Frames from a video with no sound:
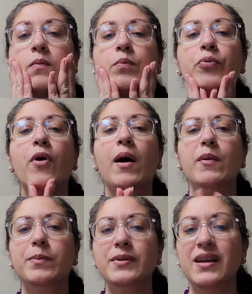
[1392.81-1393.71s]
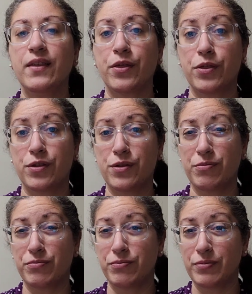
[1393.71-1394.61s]
probably
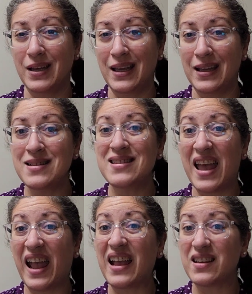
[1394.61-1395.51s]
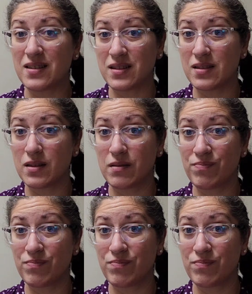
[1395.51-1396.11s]
3 days,